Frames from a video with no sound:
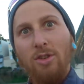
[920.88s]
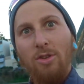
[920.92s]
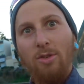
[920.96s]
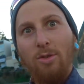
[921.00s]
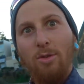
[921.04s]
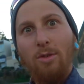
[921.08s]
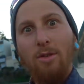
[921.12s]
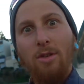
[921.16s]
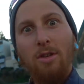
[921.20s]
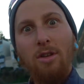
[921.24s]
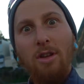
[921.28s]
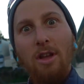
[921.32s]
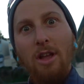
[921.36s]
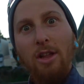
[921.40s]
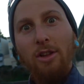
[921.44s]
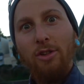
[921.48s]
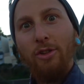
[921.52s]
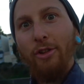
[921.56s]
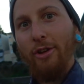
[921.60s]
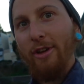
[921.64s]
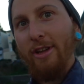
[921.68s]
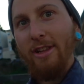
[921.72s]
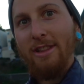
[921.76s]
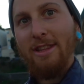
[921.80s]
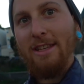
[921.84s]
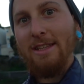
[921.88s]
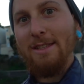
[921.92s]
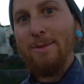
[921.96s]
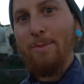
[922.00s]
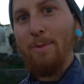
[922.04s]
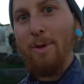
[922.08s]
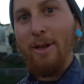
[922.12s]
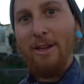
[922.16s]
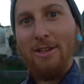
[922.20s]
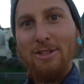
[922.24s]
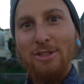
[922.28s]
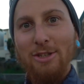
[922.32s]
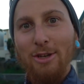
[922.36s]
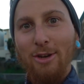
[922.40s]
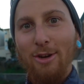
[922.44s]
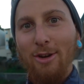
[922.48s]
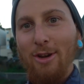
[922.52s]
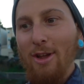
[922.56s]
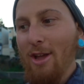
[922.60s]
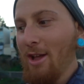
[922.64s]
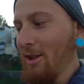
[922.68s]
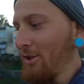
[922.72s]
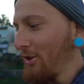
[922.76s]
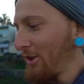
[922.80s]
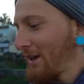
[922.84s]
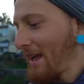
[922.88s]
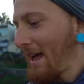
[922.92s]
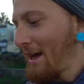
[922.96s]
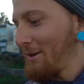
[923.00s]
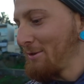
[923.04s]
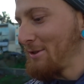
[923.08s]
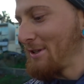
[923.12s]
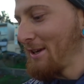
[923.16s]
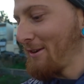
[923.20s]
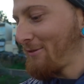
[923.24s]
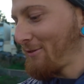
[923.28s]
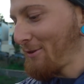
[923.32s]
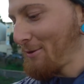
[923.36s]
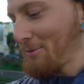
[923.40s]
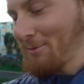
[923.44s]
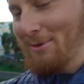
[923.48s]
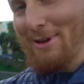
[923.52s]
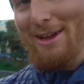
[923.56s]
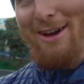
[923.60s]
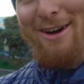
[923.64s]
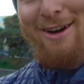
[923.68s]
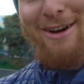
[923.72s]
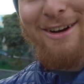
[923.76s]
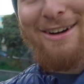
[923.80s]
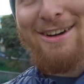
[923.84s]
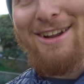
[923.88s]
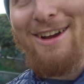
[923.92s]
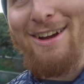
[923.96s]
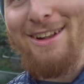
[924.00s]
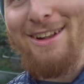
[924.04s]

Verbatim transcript: dude, look at this picture. Look how different we are in